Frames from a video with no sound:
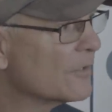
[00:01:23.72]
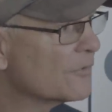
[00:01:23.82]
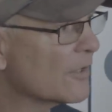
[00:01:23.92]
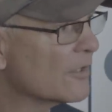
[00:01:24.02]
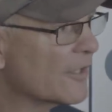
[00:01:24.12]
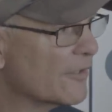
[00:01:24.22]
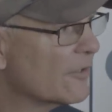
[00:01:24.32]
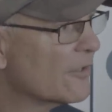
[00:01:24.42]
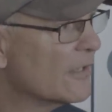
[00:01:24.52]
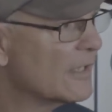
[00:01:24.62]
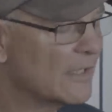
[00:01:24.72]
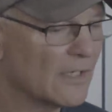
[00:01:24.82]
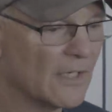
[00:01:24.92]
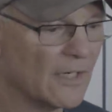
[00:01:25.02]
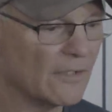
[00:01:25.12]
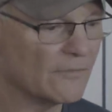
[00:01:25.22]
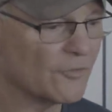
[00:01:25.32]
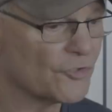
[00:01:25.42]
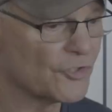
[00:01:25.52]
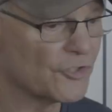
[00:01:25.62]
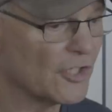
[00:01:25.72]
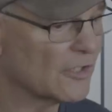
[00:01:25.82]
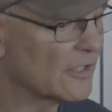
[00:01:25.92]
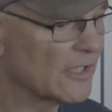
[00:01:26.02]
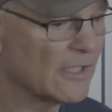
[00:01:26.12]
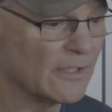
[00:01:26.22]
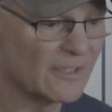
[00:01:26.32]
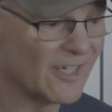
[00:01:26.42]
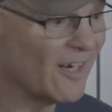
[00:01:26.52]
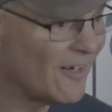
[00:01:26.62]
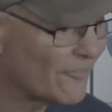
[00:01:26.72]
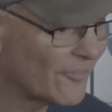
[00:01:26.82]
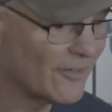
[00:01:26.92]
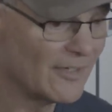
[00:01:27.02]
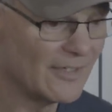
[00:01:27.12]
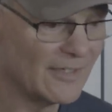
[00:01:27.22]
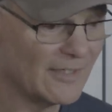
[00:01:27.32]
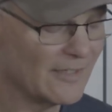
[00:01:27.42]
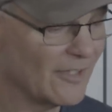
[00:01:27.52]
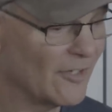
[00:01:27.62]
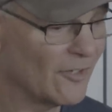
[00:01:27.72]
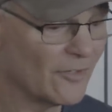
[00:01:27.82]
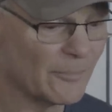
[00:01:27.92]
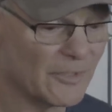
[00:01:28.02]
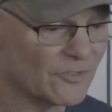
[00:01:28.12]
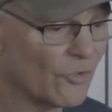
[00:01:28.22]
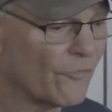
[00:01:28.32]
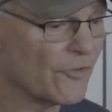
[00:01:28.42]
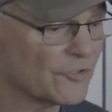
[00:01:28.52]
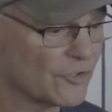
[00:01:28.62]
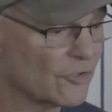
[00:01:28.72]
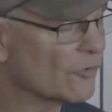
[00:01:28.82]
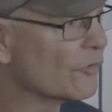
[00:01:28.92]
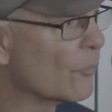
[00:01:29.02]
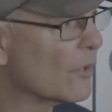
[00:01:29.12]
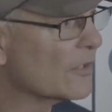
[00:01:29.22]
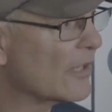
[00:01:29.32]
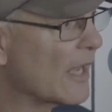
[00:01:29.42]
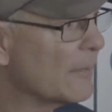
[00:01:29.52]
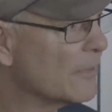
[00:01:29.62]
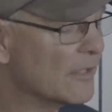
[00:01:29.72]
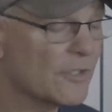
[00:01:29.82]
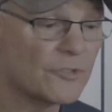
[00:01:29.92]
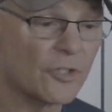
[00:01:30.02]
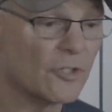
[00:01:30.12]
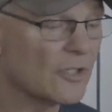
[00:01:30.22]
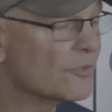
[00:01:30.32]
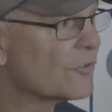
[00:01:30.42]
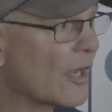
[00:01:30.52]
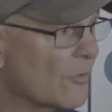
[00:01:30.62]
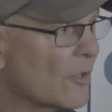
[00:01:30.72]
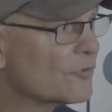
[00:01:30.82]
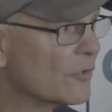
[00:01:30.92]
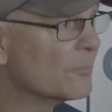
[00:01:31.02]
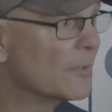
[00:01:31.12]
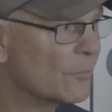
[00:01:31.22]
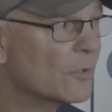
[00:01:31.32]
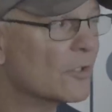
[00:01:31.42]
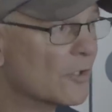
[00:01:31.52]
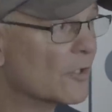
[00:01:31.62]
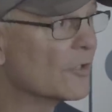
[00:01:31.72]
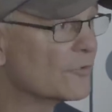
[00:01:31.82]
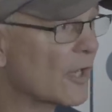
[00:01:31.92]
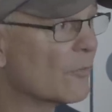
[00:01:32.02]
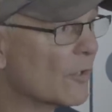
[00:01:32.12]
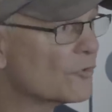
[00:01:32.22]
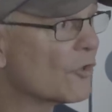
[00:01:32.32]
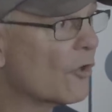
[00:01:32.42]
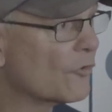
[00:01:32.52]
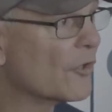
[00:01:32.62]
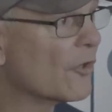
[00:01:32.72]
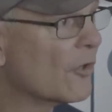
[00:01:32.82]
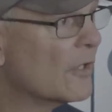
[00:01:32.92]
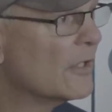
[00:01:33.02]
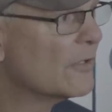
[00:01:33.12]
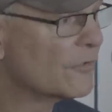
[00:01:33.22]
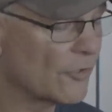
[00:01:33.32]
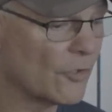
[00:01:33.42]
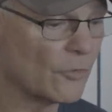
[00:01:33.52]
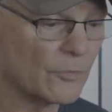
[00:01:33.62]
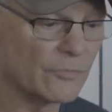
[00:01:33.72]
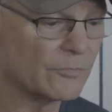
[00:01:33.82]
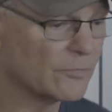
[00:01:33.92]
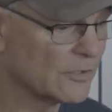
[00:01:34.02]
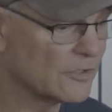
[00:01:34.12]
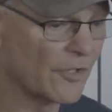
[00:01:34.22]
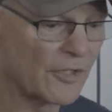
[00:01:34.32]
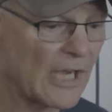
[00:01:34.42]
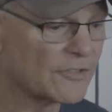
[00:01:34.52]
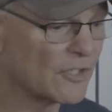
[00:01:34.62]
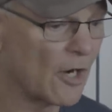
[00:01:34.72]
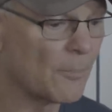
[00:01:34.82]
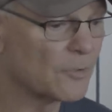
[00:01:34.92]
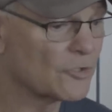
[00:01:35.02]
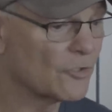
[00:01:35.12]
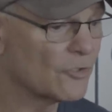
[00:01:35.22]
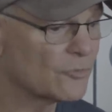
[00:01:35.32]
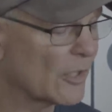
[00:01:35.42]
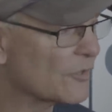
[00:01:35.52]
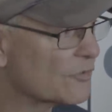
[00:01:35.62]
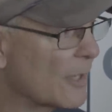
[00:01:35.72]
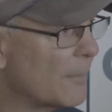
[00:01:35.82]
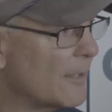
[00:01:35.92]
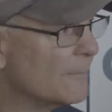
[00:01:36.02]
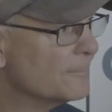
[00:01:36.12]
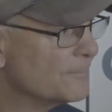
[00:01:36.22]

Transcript: he's a leader, uh, versatility, tough you know, I mean, so physical in the run game, and he's a good inside rusher. Been a really good inside rusher all year. So these other guys get opportunities. We got to step up.